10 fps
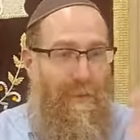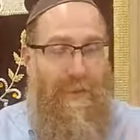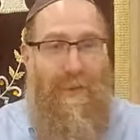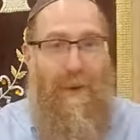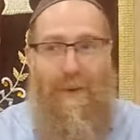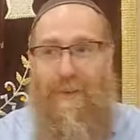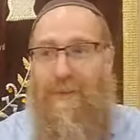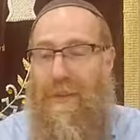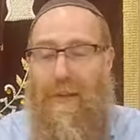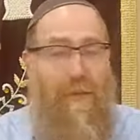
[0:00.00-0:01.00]
were slaughtered
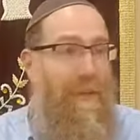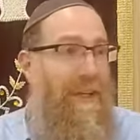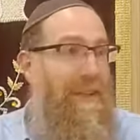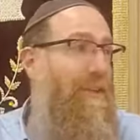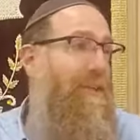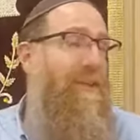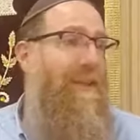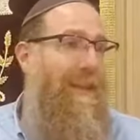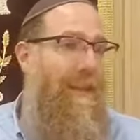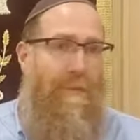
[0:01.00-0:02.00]
so that it would be easier to
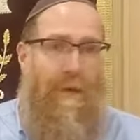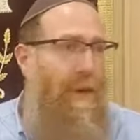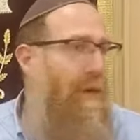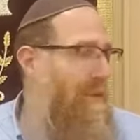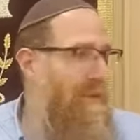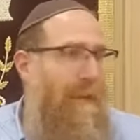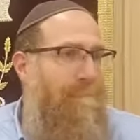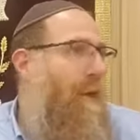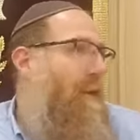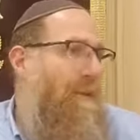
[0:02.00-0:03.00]
skin them. This is not
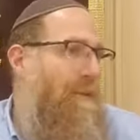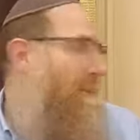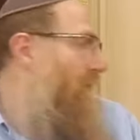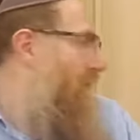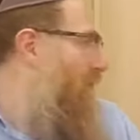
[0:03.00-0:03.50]
part of the service. It